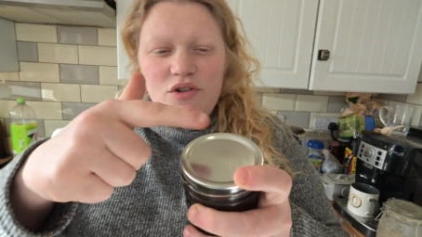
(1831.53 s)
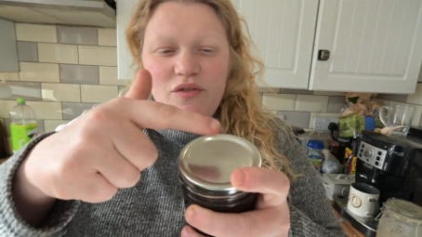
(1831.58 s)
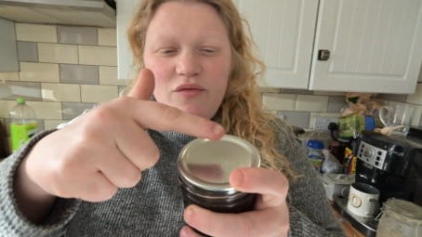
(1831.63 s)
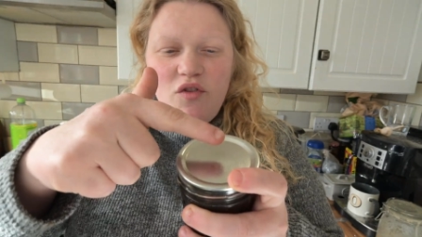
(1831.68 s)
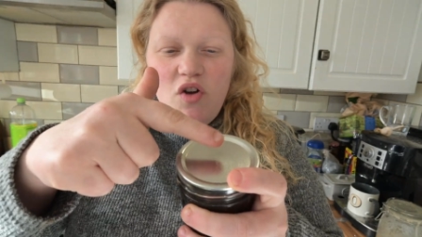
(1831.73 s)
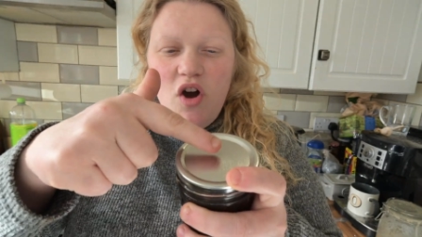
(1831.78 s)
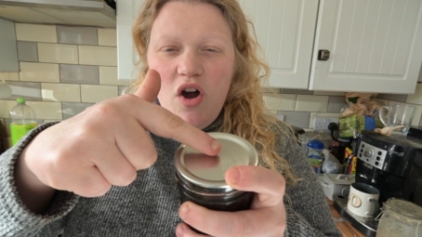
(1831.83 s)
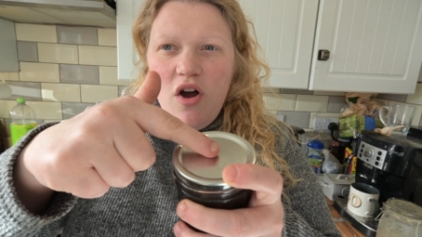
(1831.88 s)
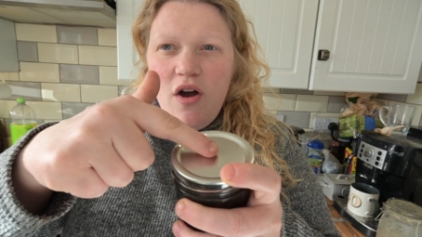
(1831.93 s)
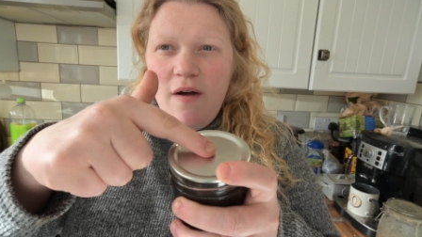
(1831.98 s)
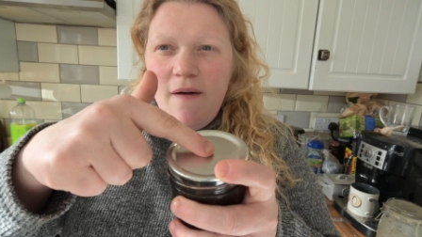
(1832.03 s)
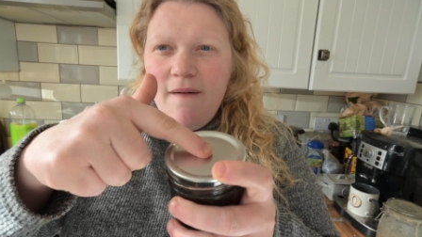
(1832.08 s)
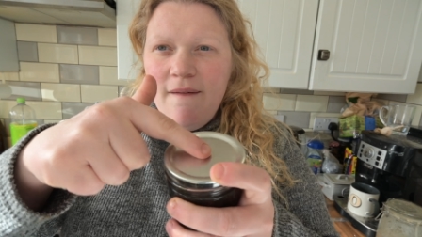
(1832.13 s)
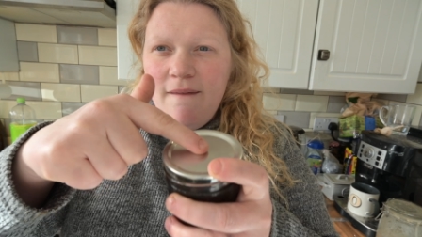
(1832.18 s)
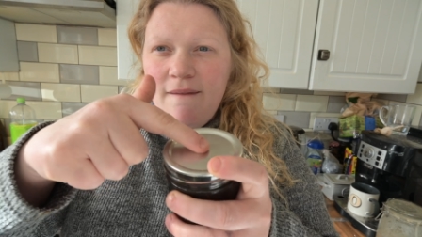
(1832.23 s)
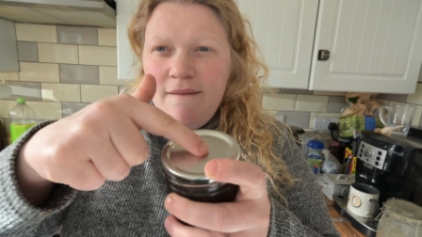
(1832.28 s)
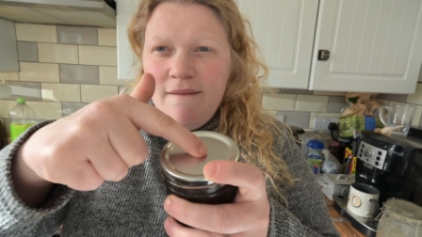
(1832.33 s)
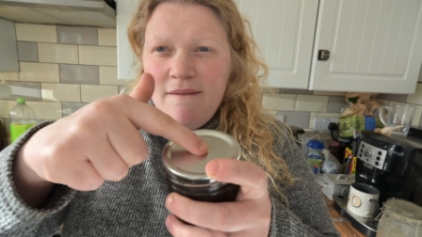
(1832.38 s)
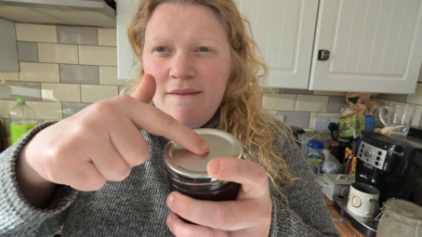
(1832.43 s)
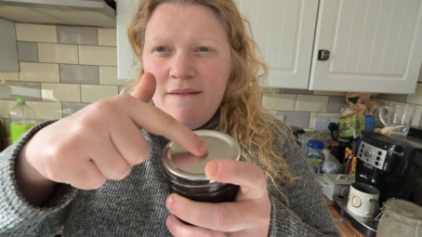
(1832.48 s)
You've got
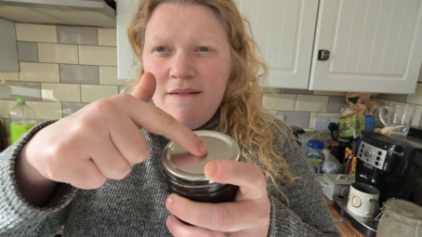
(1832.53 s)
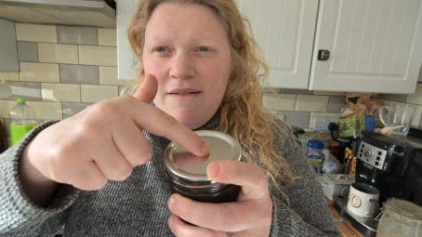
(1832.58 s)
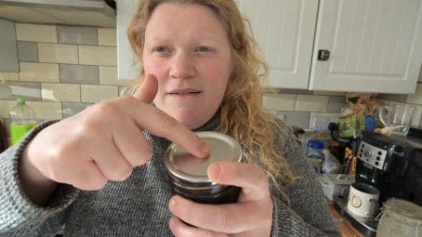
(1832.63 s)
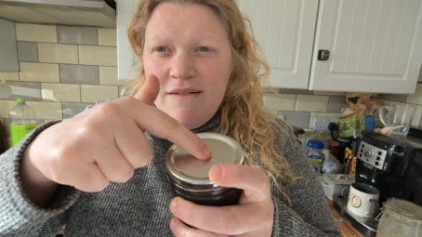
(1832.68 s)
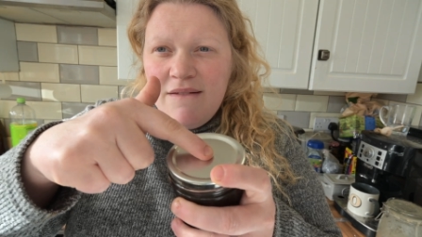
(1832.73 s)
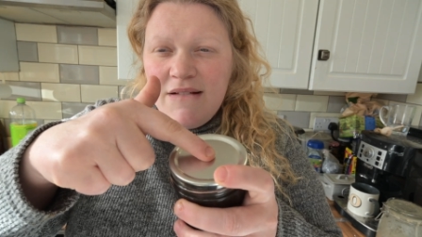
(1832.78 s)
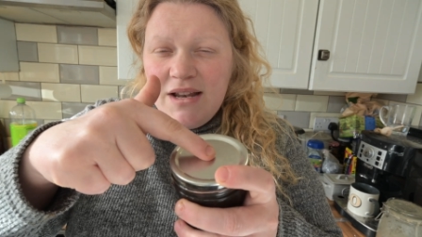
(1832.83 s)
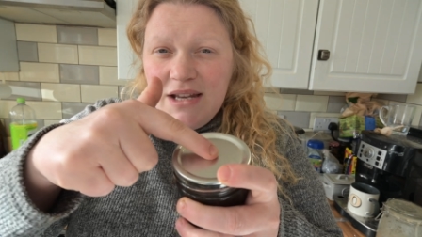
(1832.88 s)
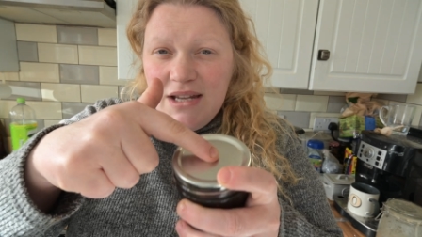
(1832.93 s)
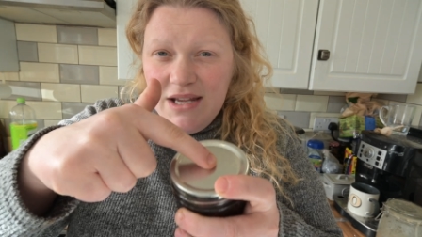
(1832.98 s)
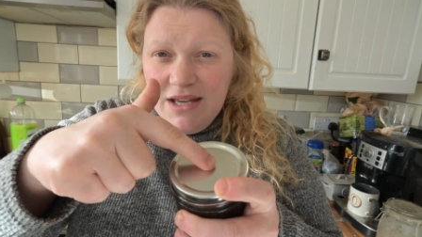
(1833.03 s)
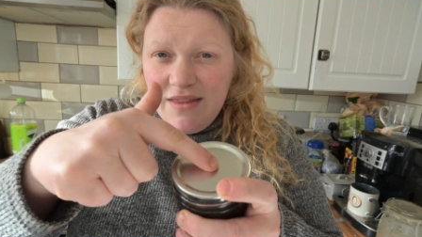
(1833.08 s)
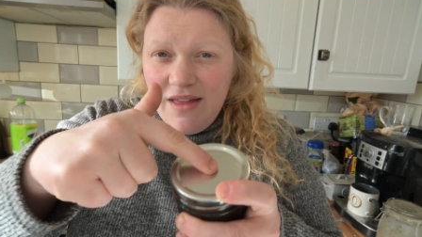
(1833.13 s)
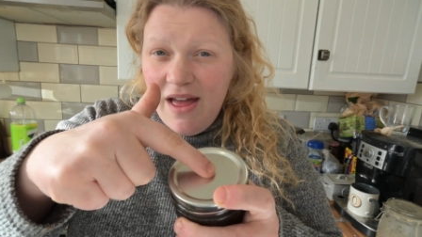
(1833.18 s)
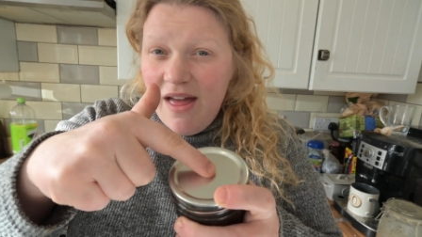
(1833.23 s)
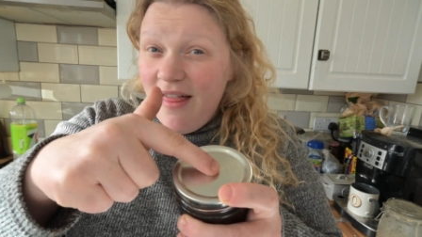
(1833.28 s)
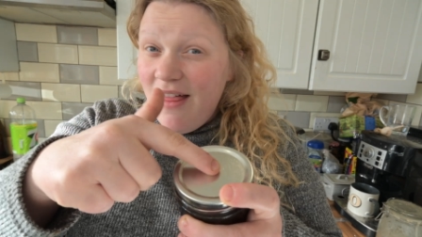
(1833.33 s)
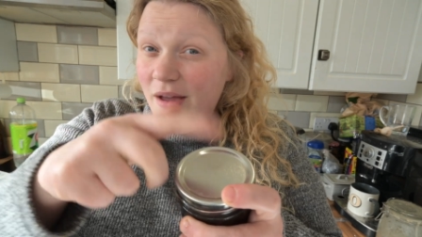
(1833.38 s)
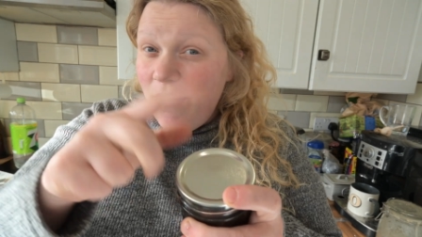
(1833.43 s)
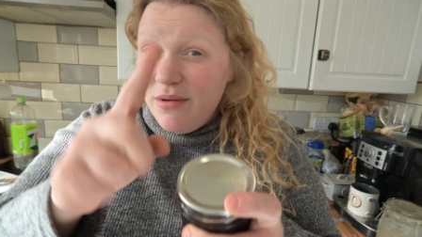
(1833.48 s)
to, you hear
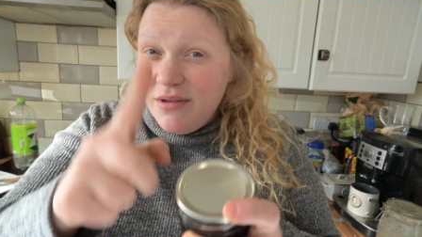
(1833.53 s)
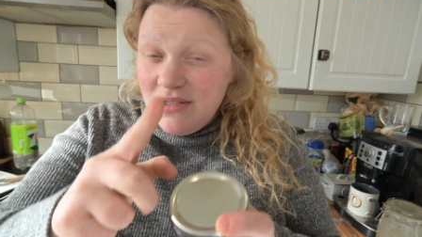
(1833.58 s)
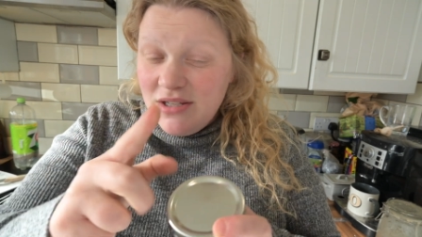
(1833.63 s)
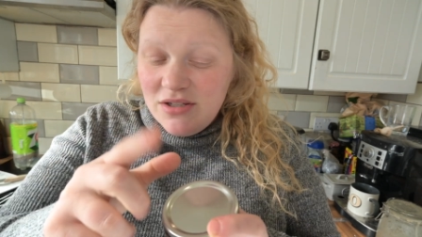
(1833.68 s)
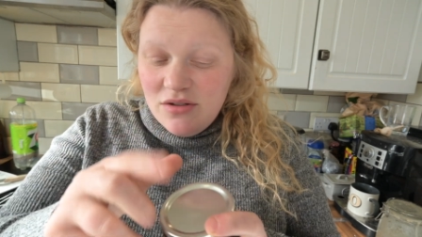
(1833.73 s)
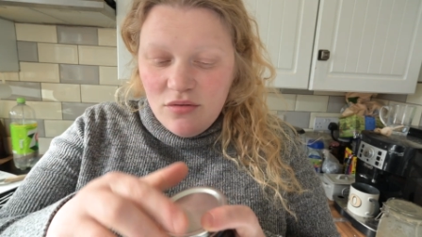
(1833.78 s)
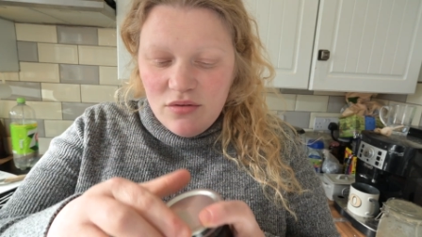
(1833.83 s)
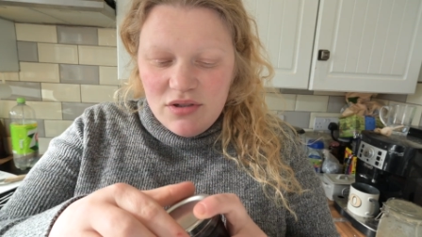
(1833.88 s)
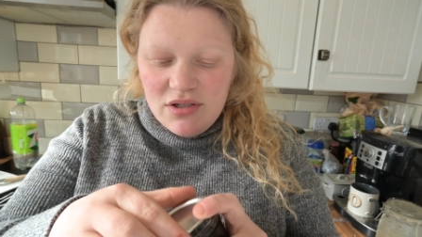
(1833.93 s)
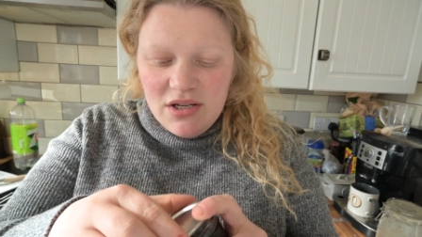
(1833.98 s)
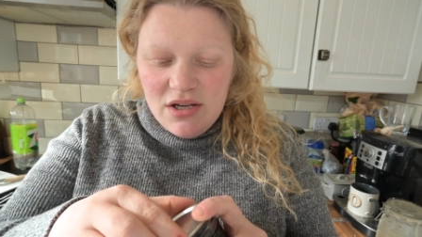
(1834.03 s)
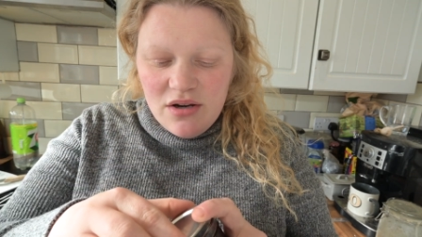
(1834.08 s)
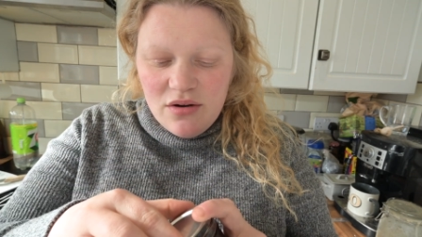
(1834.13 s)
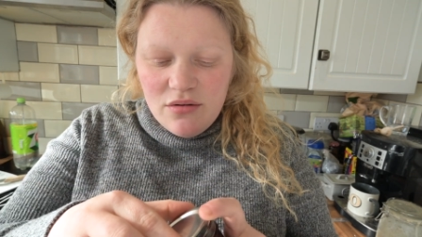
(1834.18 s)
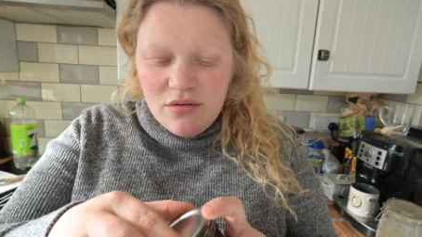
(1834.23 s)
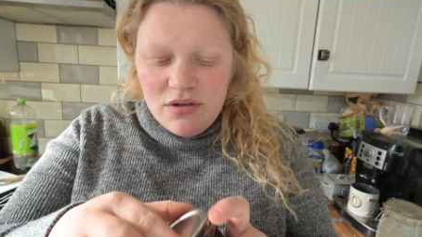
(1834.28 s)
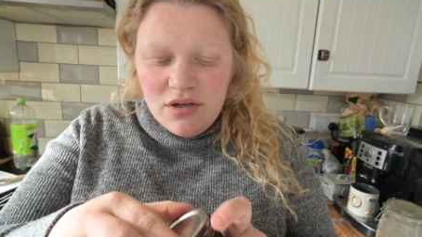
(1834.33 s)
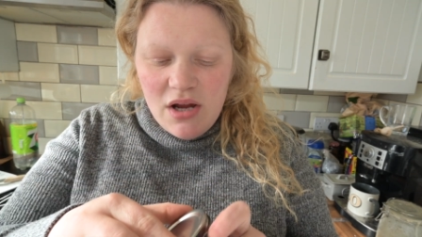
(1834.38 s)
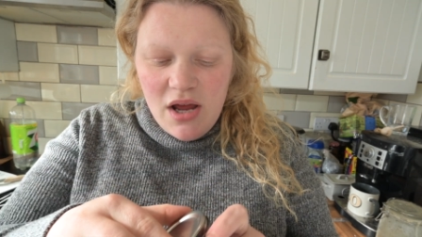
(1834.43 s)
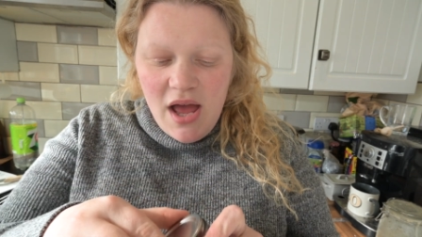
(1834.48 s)
that? That means it's not
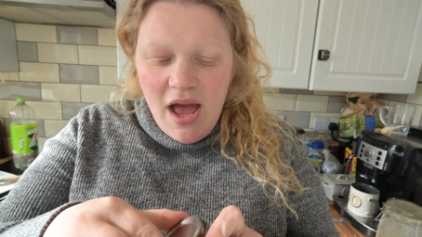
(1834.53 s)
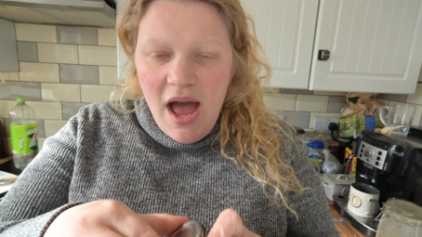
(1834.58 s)
sealed.